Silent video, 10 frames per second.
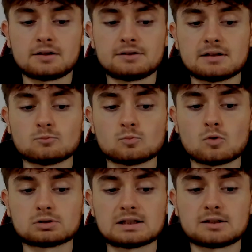than
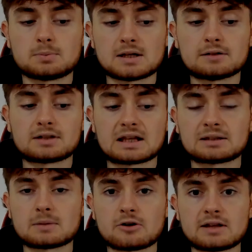Wardley to be able to
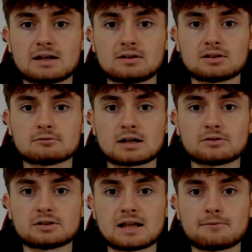get him out of there into the
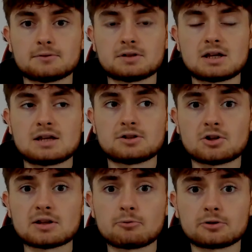round 11.
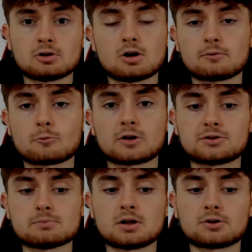There was a lot of
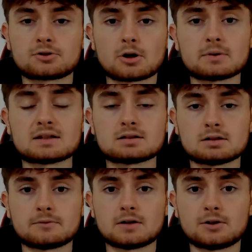question marks going into
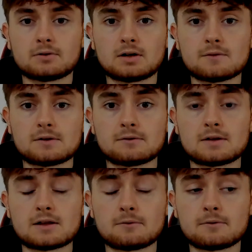the first fight
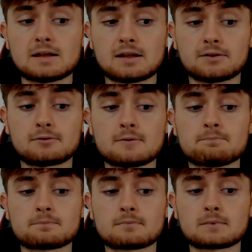if
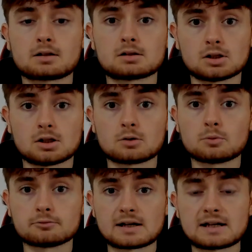Clark
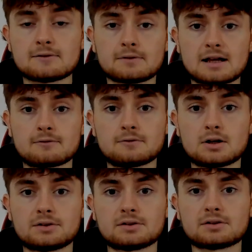was ready for that
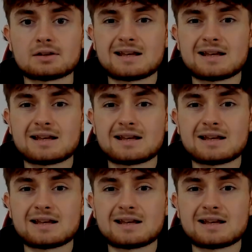fight, and